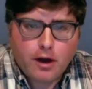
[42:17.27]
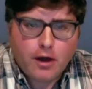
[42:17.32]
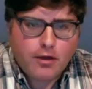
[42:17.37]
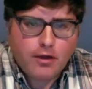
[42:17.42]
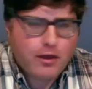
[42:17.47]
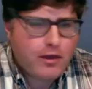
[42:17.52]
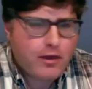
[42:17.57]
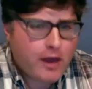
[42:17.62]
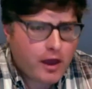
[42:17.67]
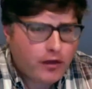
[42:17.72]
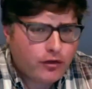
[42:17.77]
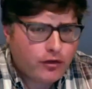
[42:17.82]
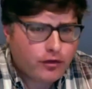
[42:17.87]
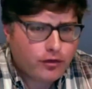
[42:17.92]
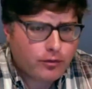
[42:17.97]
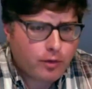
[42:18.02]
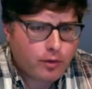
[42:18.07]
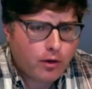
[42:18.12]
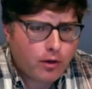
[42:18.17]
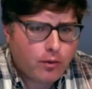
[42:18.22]
I think the
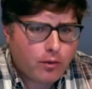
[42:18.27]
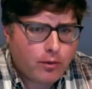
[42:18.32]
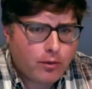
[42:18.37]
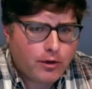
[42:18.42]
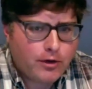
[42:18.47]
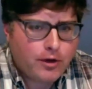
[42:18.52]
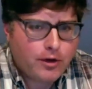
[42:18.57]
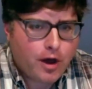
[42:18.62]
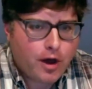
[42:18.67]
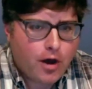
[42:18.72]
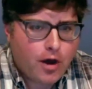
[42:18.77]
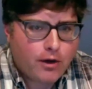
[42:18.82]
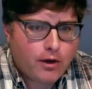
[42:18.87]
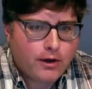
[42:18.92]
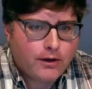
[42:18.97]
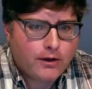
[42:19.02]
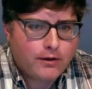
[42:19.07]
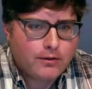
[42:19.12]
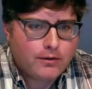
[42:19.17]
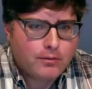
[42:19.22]
answer is probably
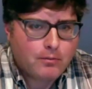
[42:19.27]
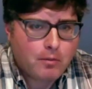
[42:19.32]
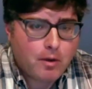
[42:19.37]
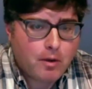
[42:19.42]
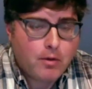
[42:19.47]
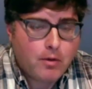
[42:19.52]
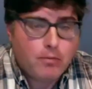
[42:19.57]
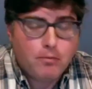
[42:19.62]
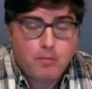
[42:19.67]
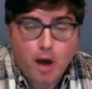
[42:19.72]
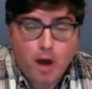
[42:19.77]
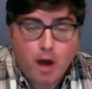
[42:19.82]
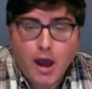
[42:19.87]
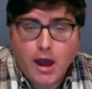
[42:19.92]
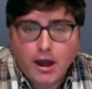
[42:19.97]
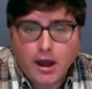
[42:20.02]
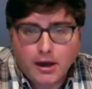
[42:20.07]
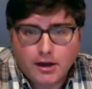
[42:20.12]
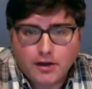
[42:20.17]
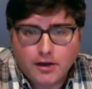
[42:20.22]
no, and but
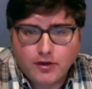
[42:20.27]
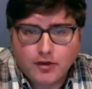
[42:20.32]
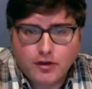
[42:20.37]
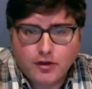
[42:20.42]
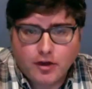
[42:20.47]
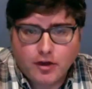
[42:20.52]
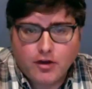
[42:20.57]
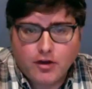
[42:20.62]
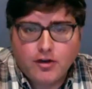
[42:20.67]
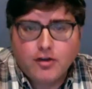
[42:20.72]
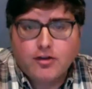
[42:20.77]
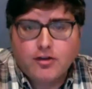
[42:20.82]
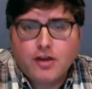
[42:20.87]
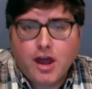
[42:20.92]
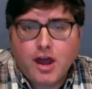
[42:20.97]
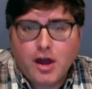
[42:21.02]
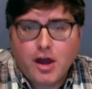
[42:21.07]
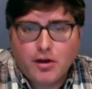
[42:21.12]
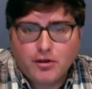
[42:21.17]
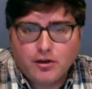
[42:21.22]
buy it because it's a
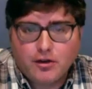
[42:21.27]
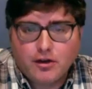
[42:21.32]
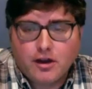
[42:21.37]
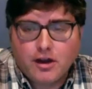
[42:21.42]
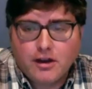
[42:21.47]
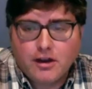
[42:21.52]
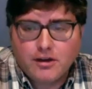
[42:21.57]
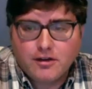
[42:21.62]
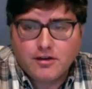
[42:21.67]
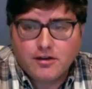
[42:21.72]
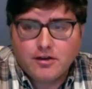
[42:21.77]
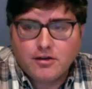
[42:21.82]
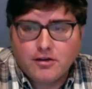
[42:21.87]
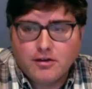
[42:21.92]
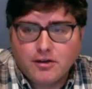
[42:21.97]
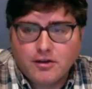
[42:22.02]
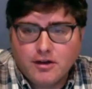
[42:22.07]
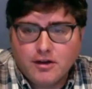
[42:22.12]
discount tonight. So.